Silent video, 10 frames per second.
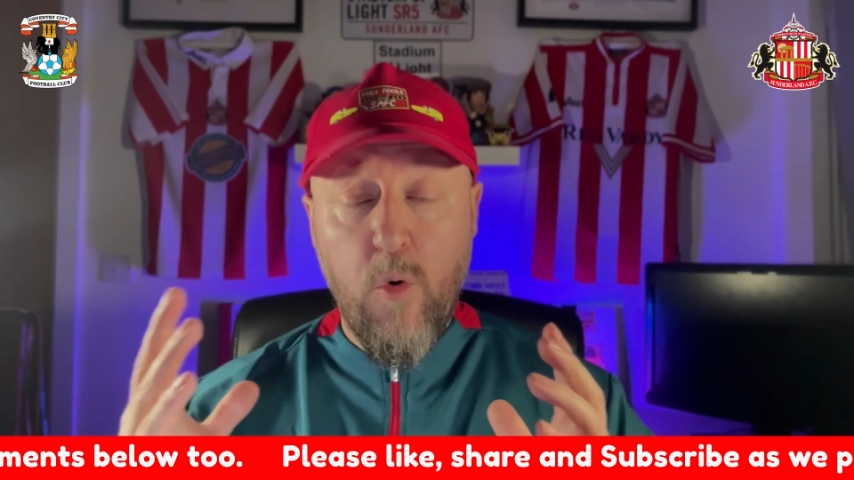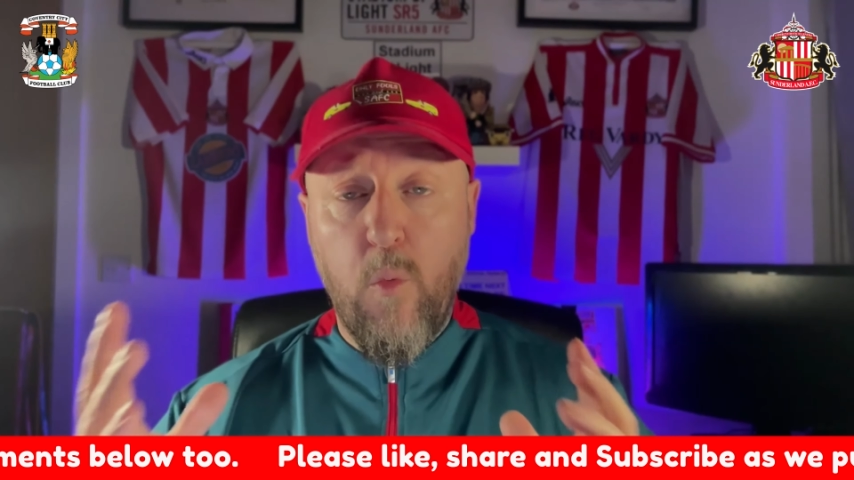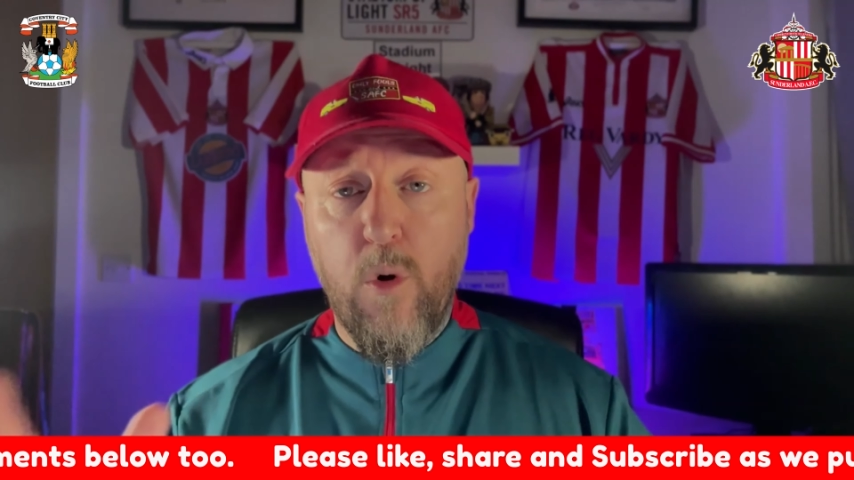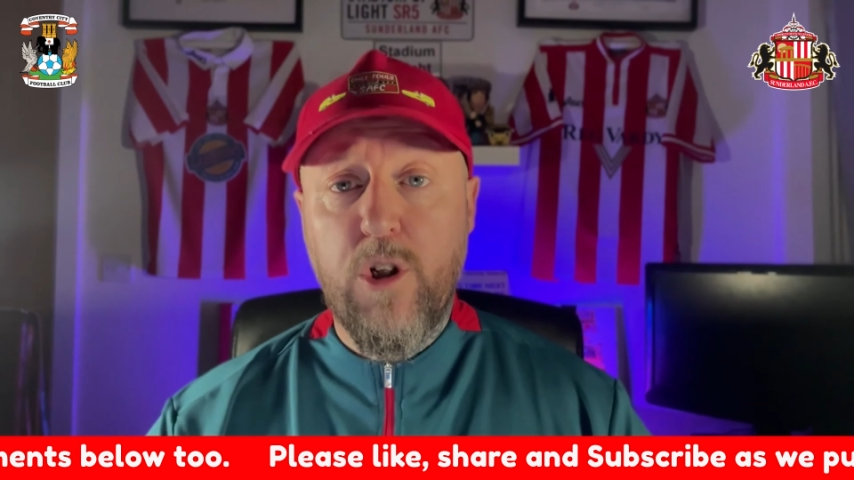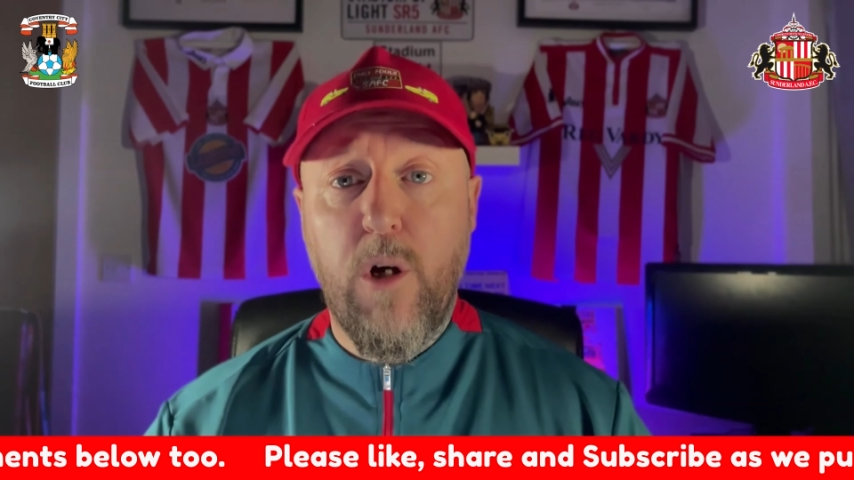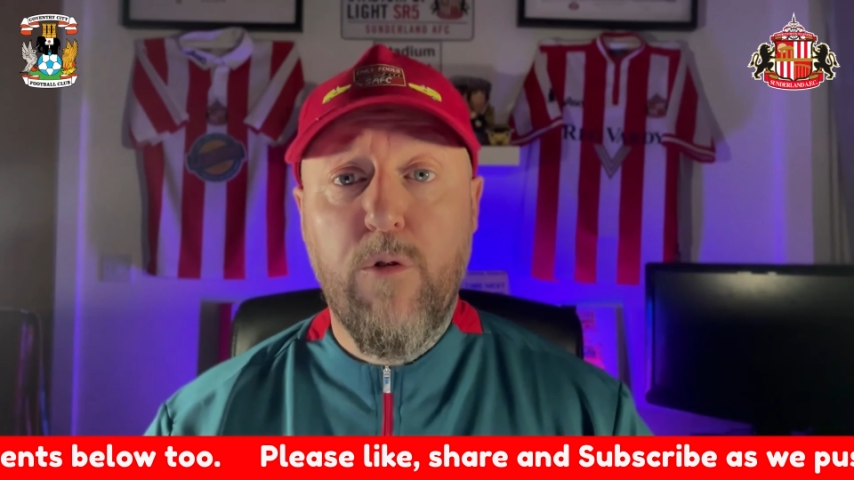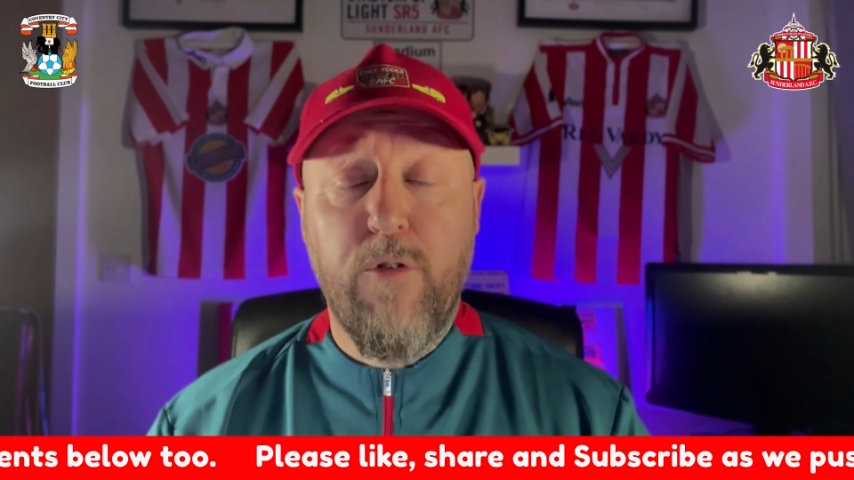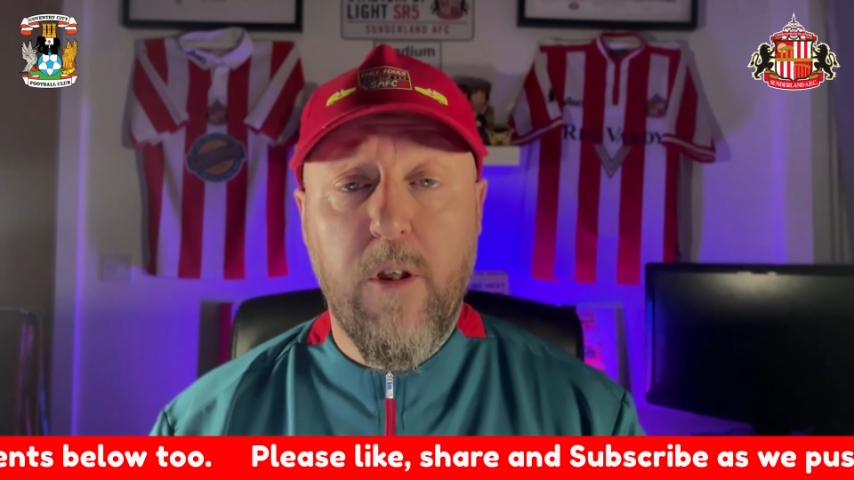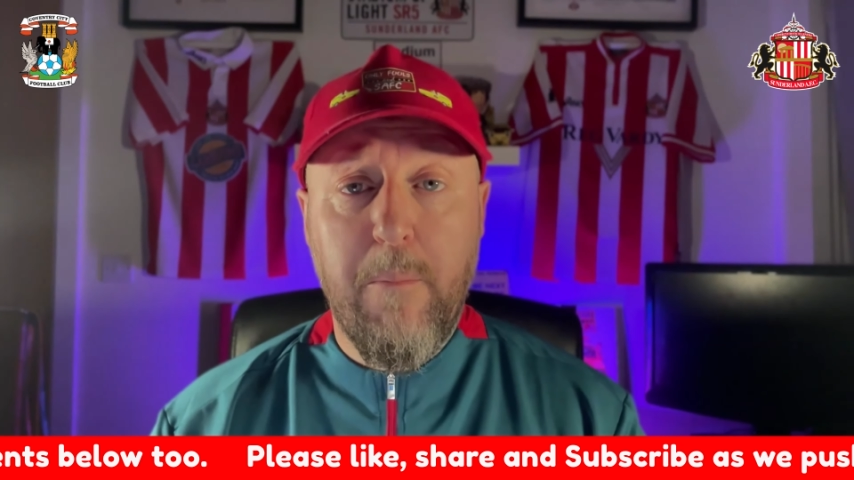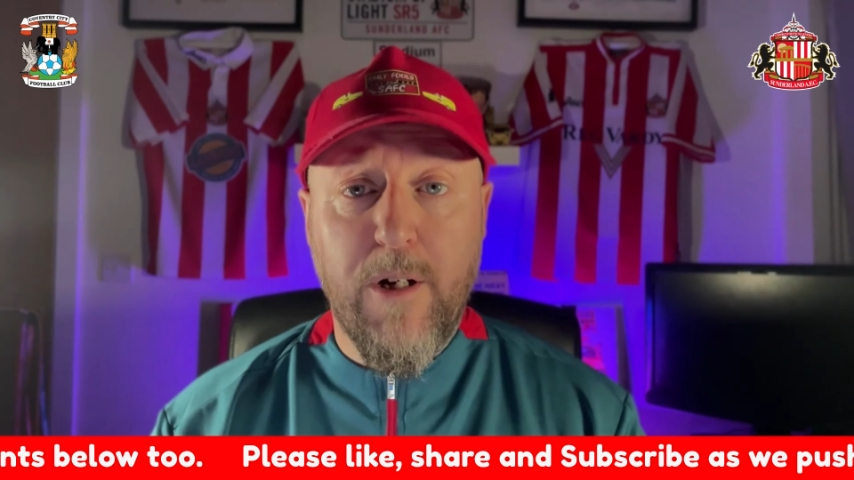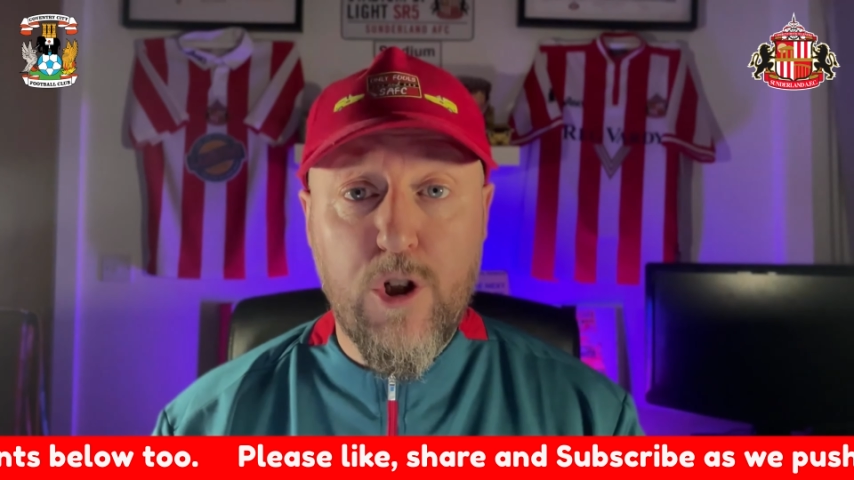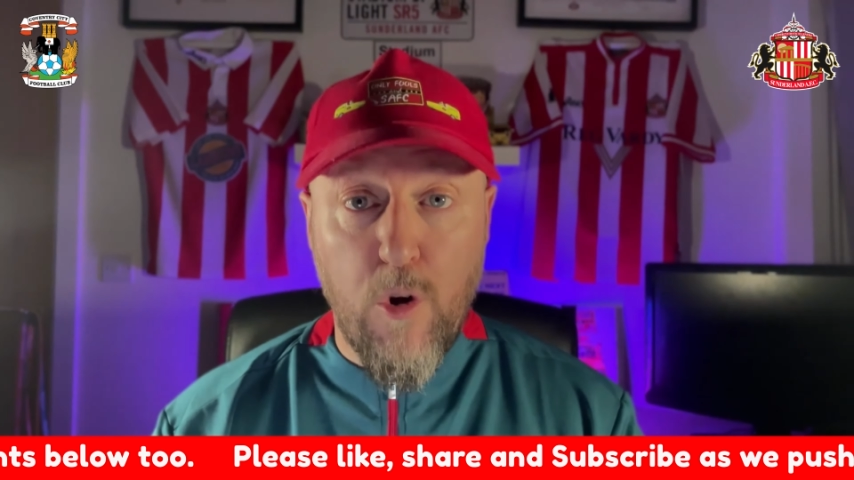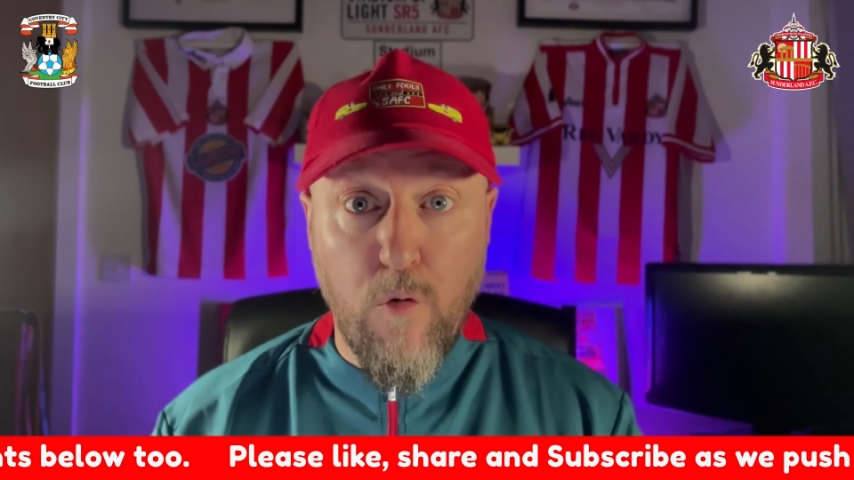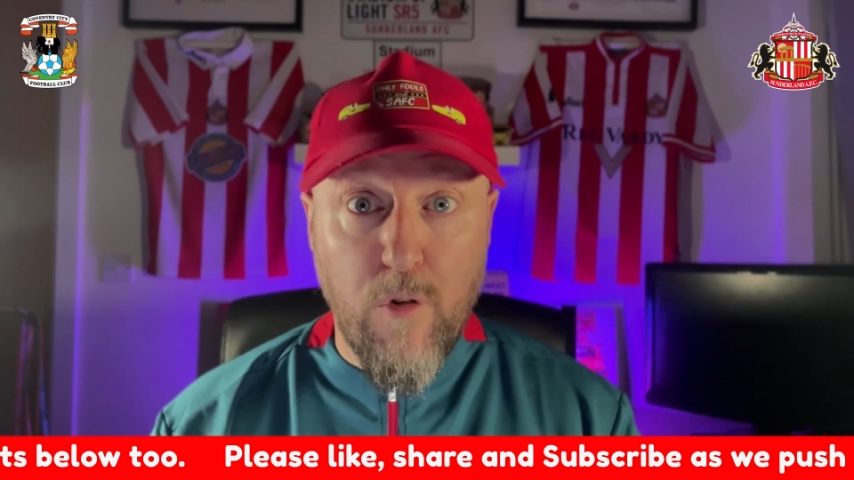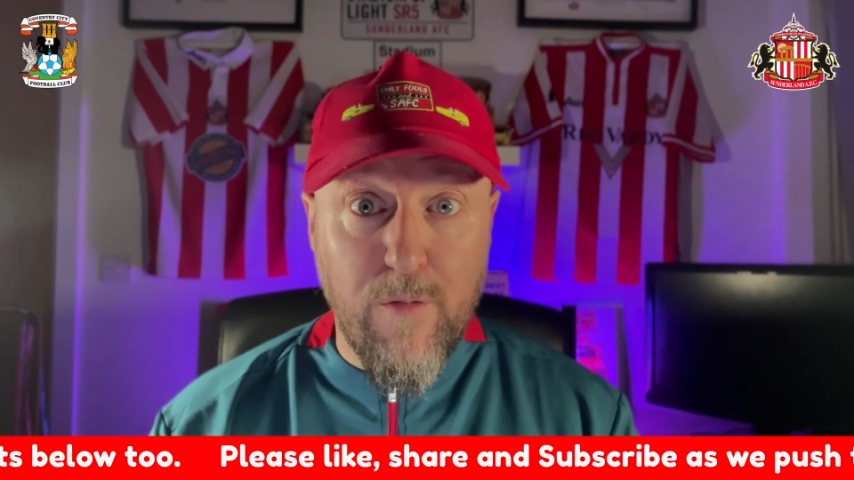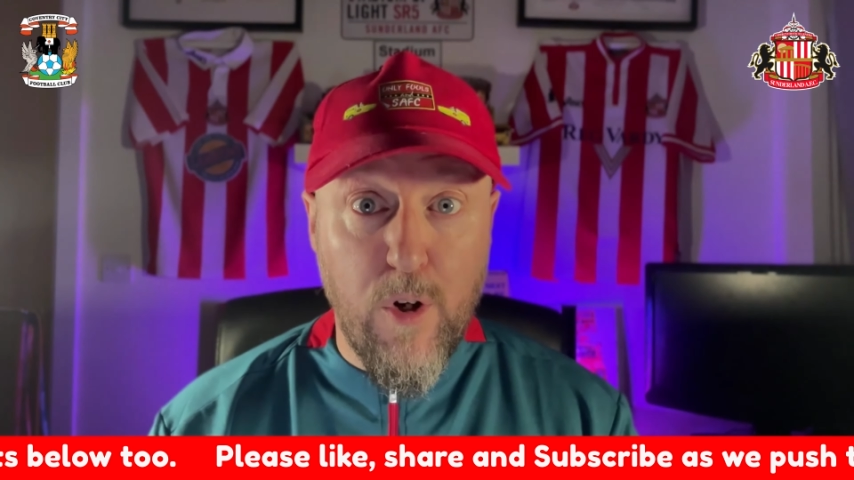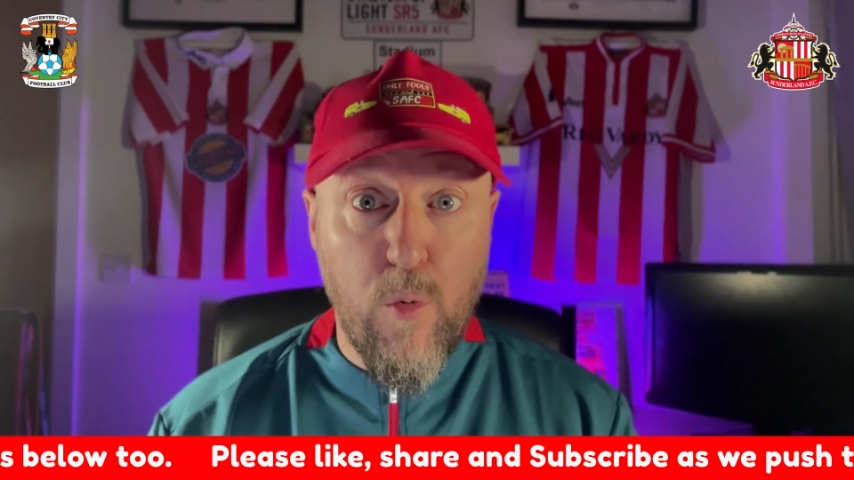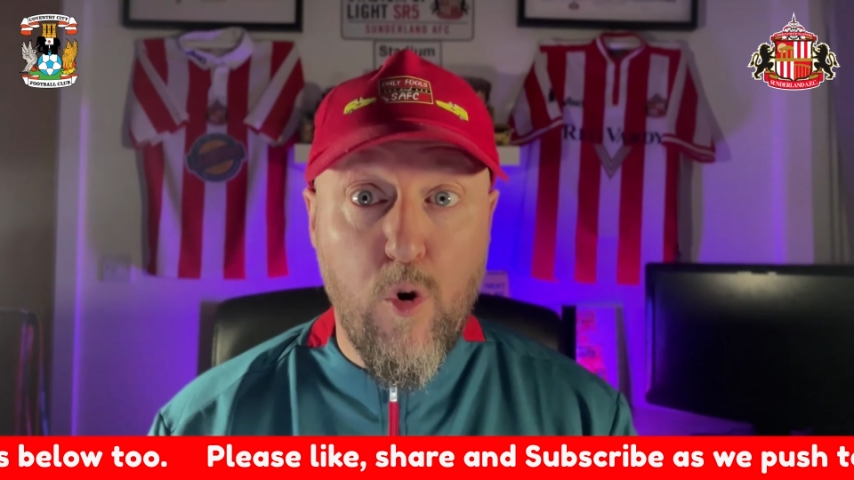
Watch out for the match review